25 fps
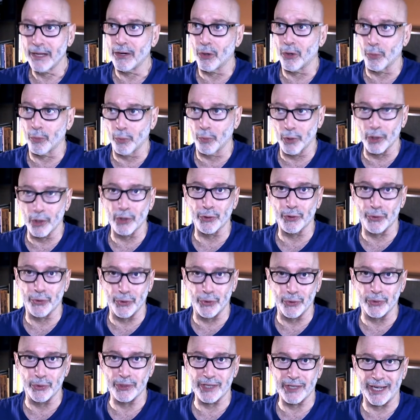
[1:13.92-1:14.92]
or world
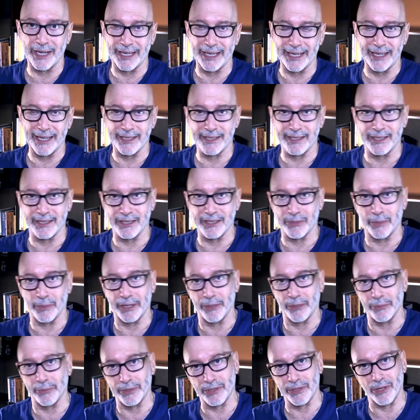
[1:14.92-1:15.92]
news, I guess is
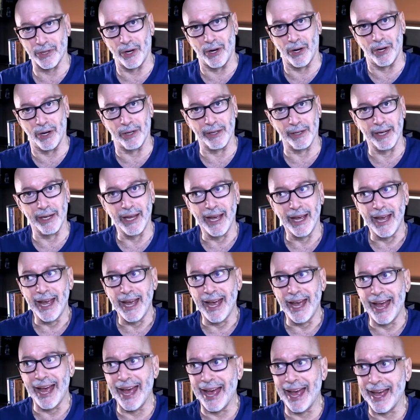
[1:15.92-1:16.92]
what it was called.
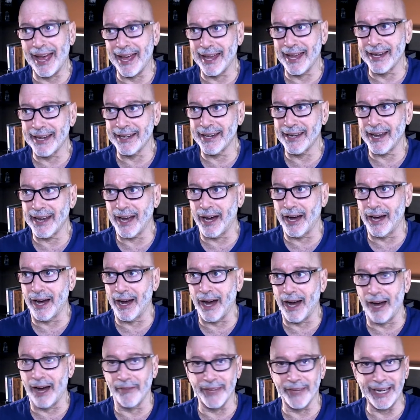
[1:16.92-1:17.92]
And
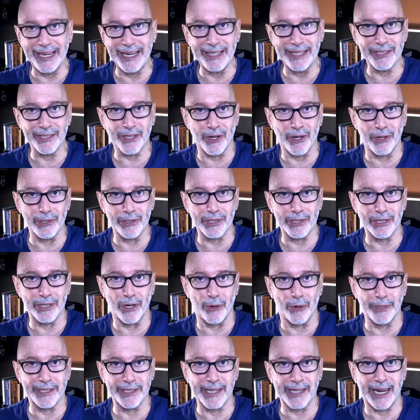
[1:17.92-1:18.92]
on the East Coast, it
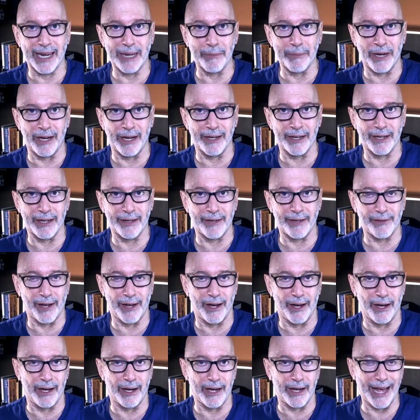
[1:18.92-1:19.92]
always came on
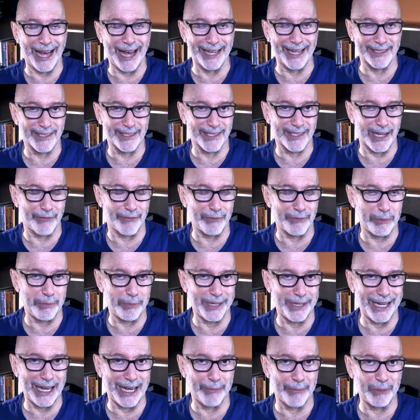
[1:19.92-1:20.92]
at 7
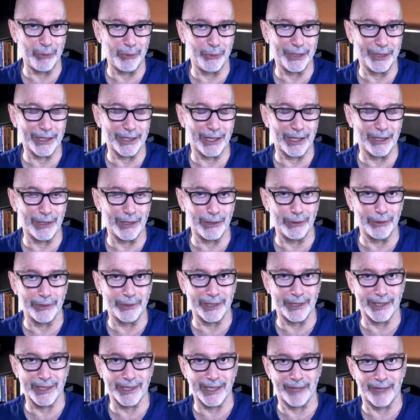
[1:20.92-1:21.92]
p.m. and would
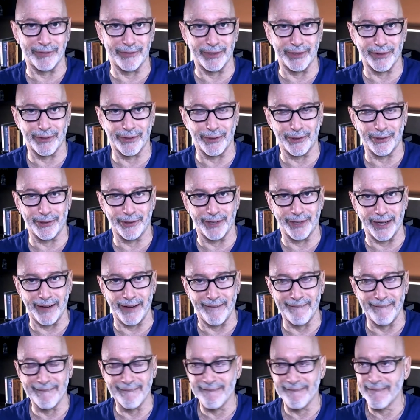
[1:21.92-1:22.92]
conclude at 7:30.
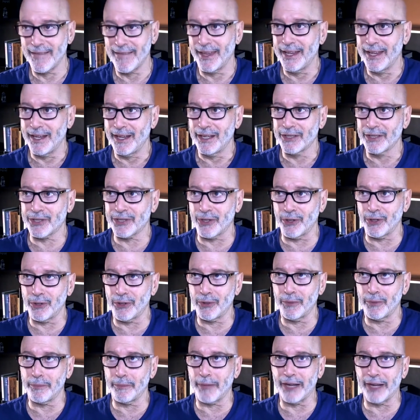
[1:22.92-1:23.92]

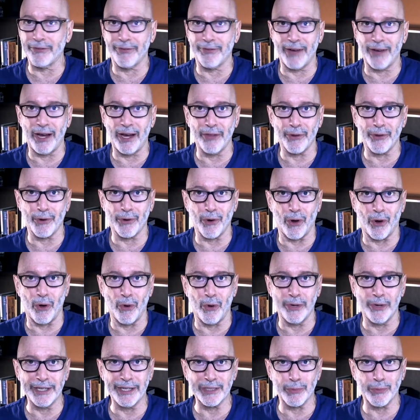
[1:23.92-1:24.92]
So my father
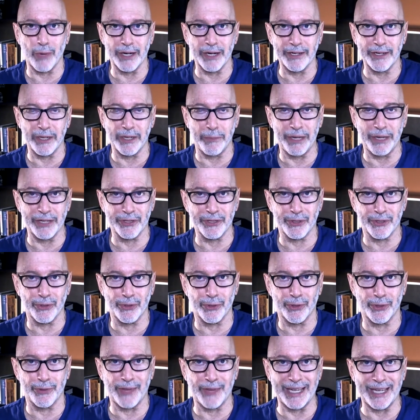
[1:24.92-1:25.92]
always wanted to make
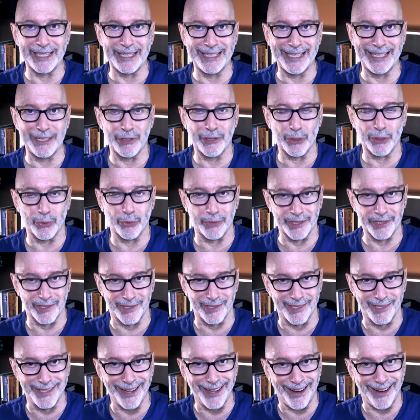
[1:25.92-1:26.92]
sure that dinner
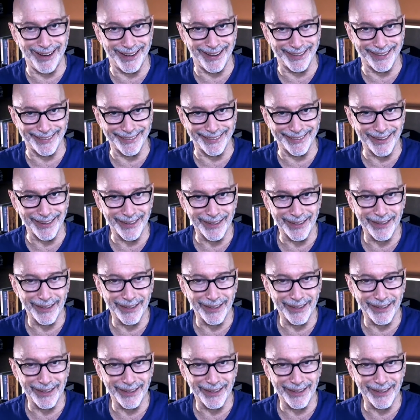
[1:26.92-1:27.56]
was done